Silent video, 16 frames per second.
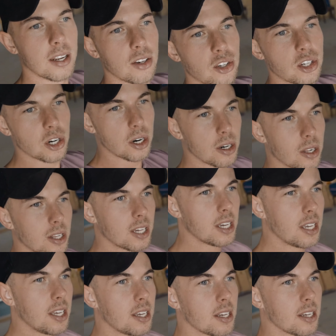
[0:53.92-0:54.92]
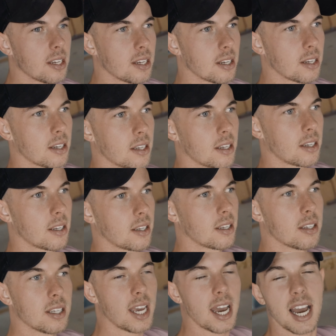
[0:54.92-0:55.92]
Charlie,
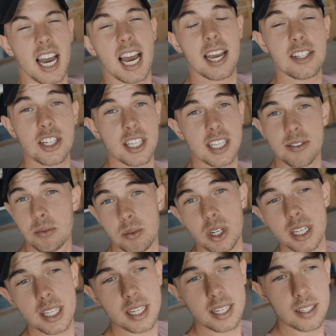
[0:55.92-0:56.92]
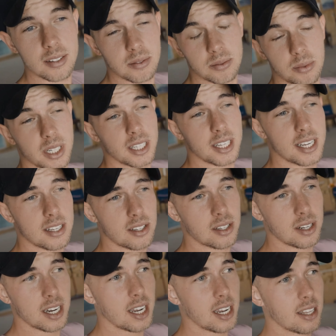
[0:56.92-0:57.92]
yeah, I just really realized
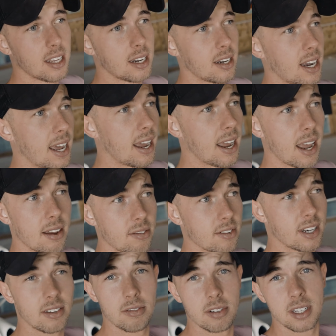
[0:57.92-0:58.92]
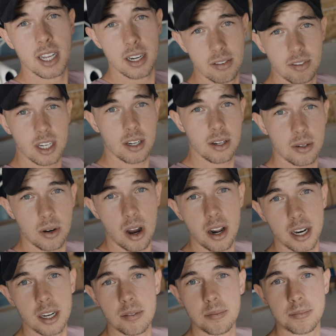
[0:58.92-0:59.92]
today that I have never done a video
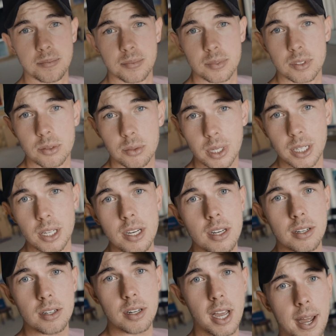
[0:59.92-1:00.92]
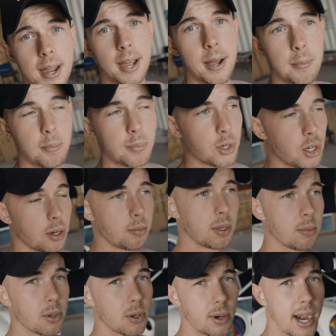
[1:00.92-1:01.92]
on it, really, showing
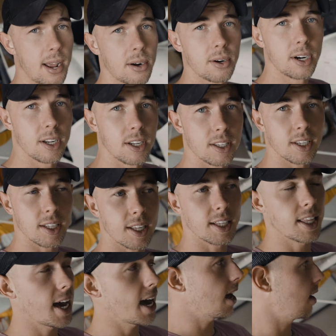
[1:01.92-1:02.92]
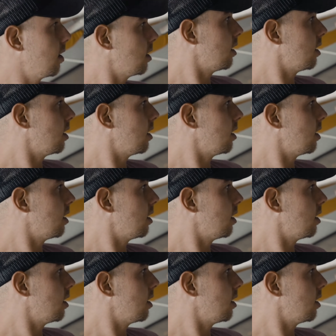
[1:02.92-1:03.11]
people around or anything like that.